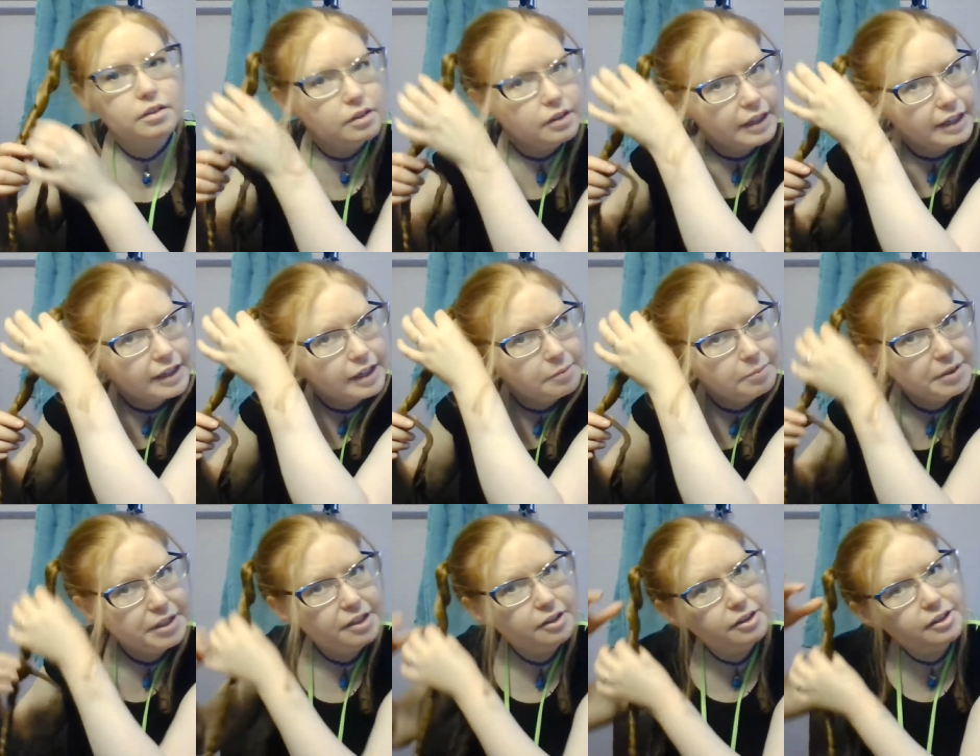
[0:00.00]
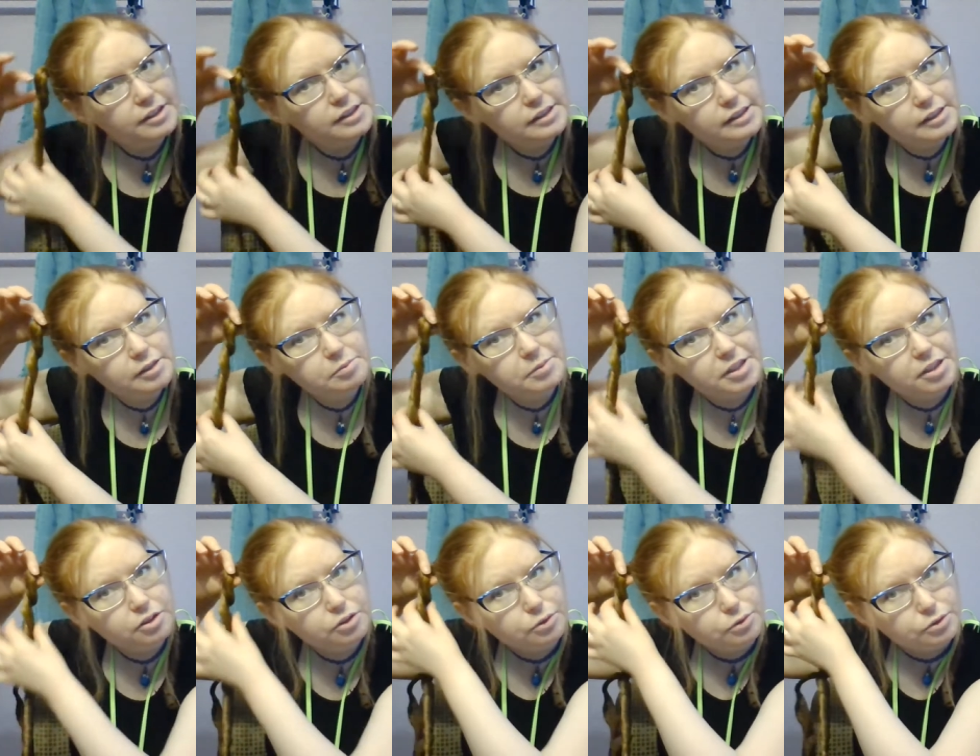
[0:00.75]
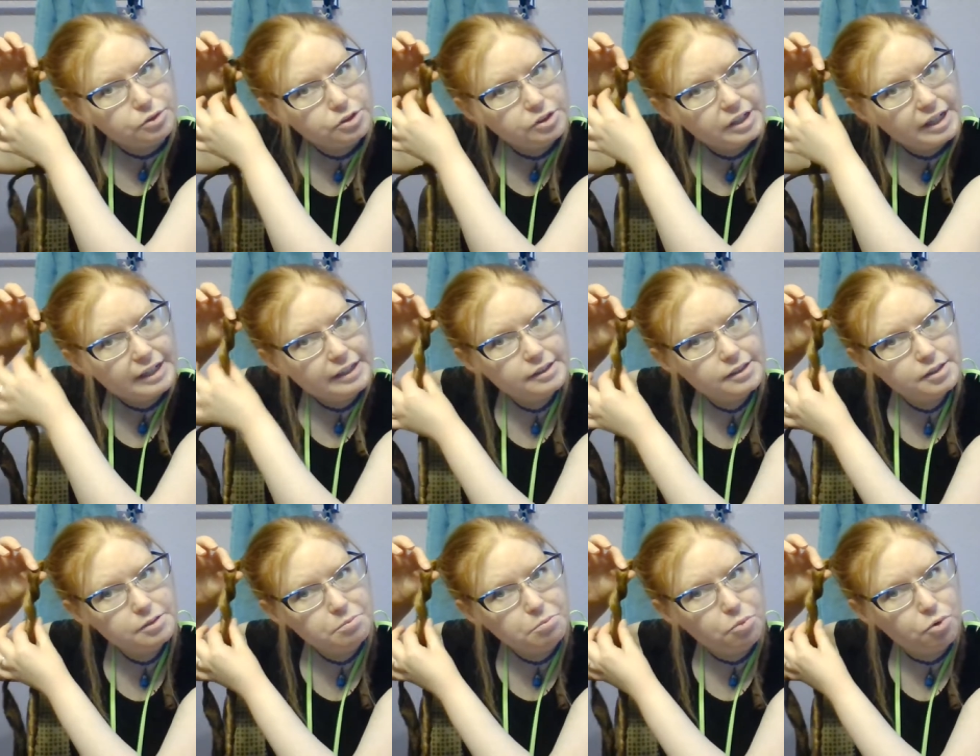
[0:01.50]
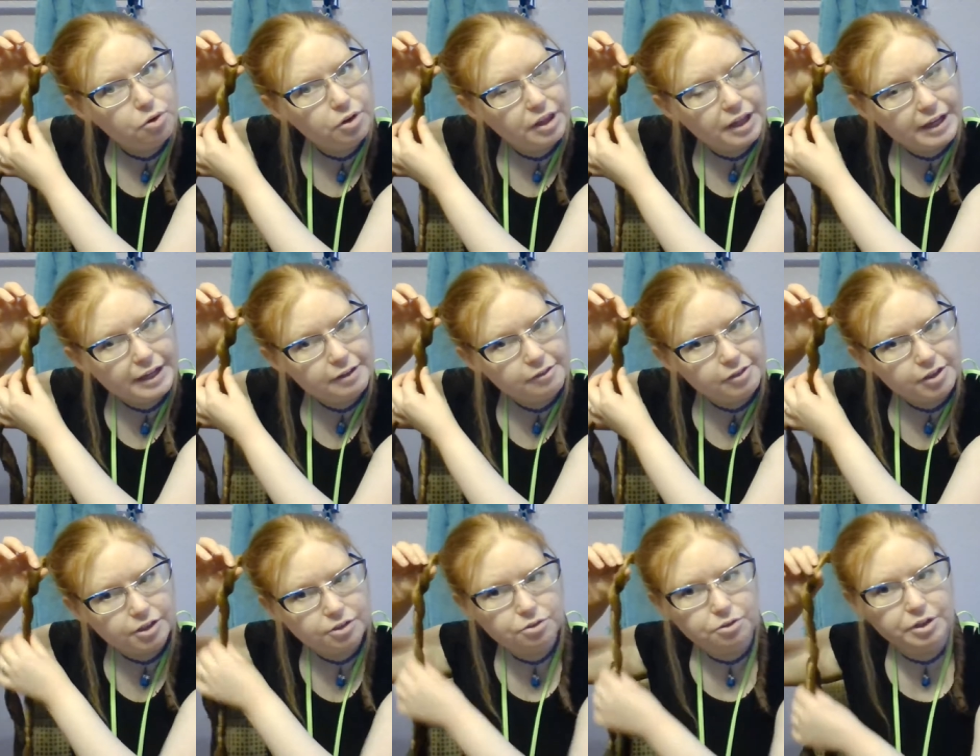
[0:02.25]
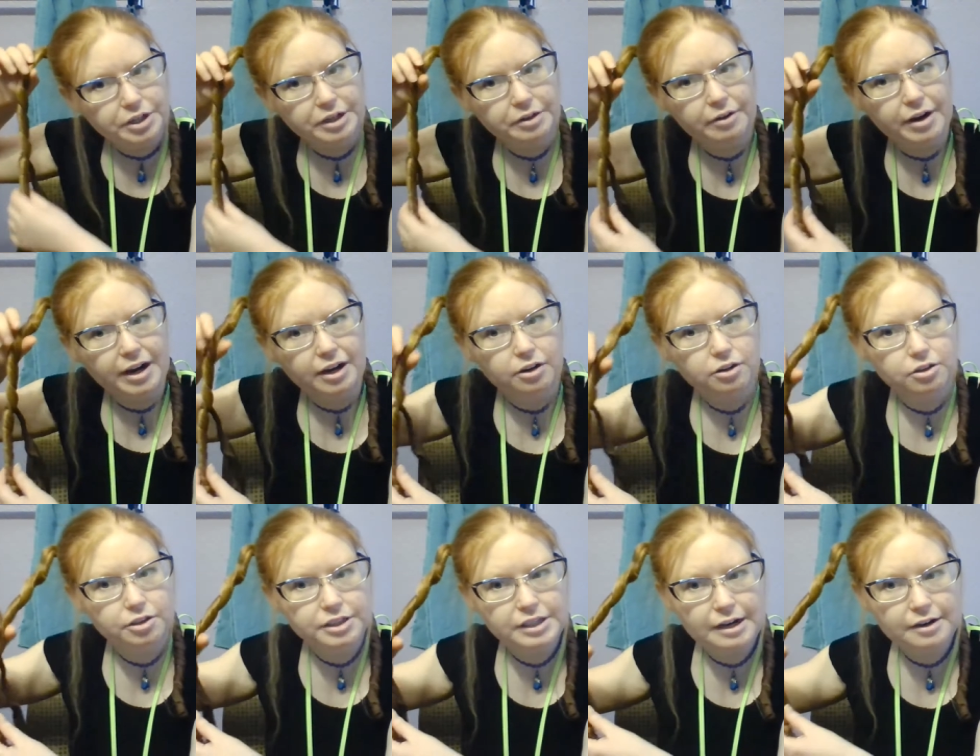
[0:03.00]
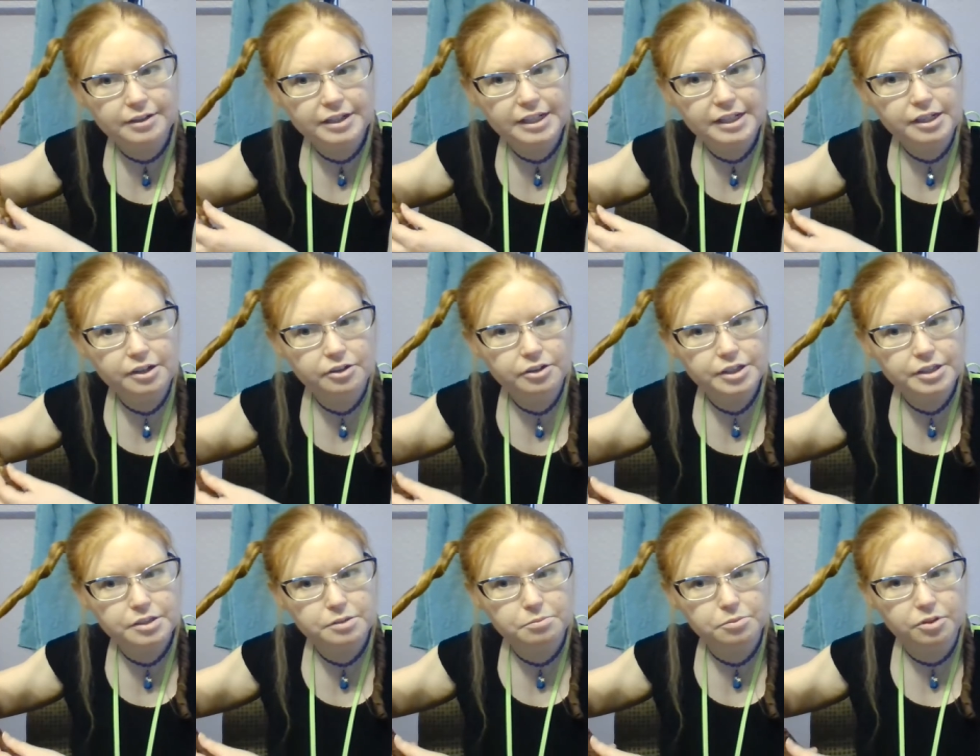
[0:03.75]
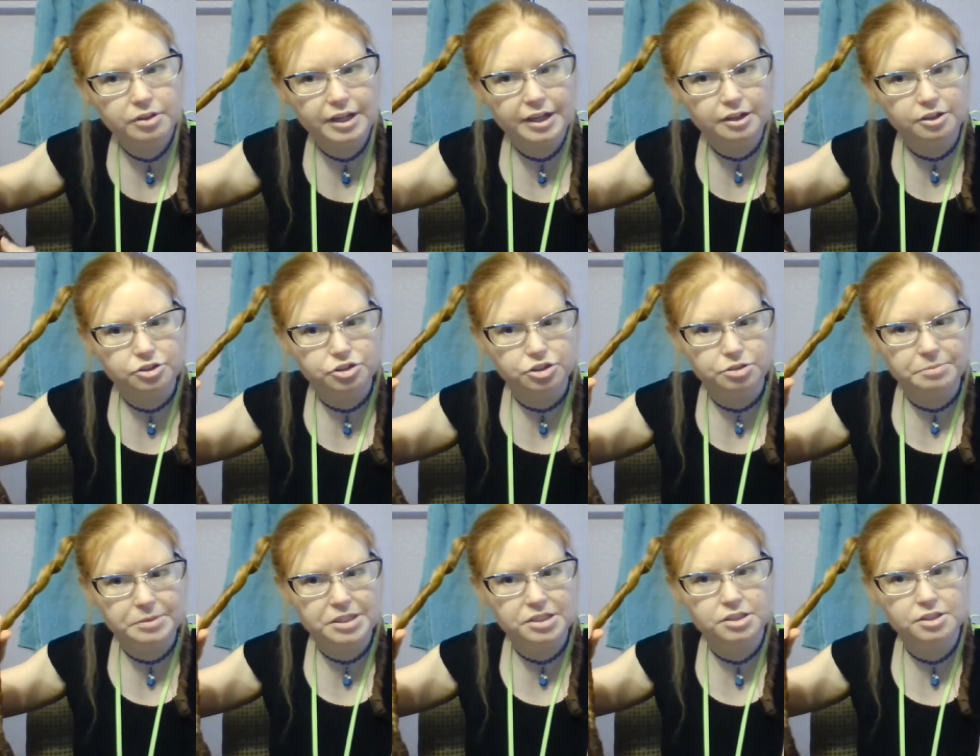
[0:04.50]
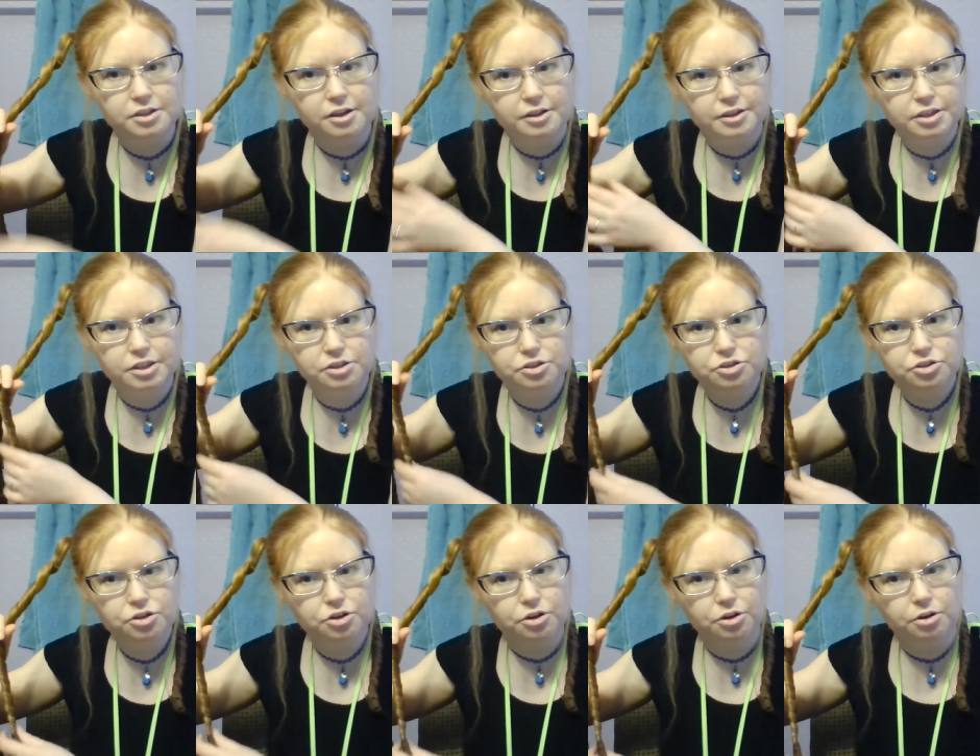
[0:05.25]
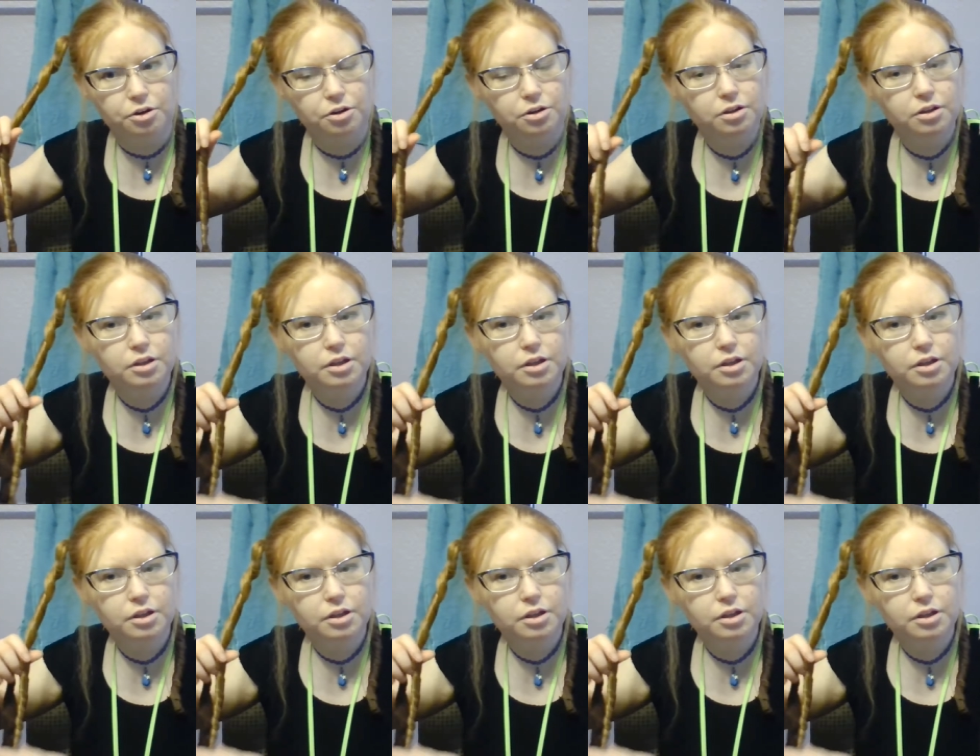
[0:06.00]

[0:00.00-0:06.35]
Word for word: like up here it's a little bit looser that's more like a Victorian rag curl down here it's more like a German sausage curl